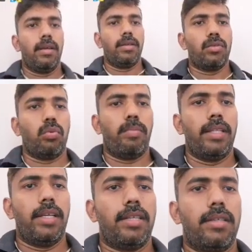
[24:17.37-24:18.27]
So by
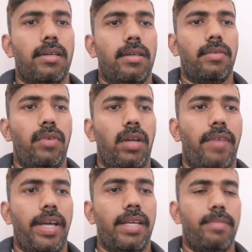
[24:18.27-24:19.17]
that we'll
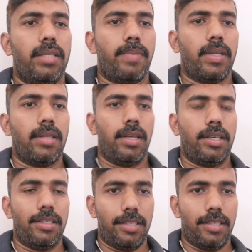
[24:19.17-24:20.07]
wind up this
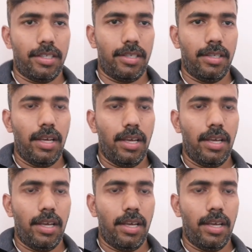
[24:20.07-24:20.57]
presentation session,